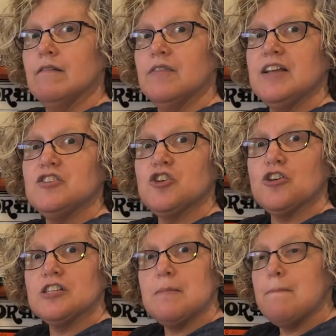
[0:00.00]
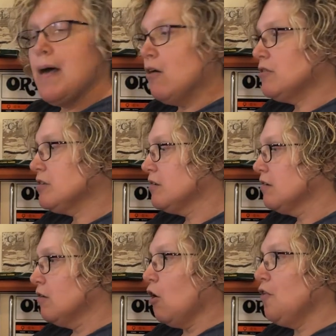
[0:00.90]
they start to melt.
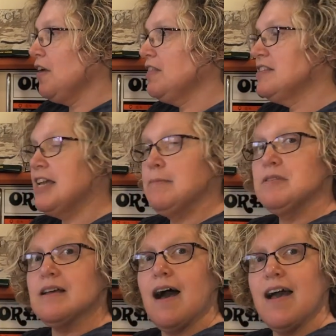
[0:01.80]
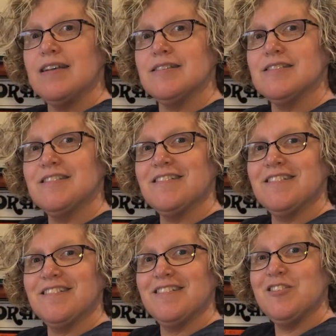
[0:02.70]
Are they the same size?
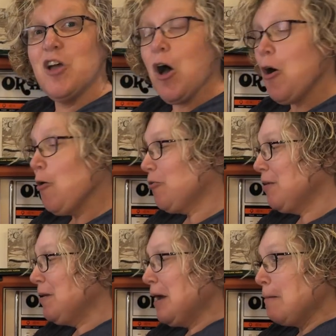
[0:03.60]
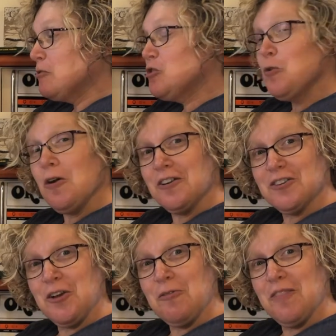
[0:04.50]
No, they become shorter,
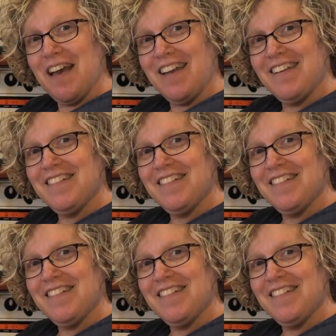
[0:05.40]
don't they?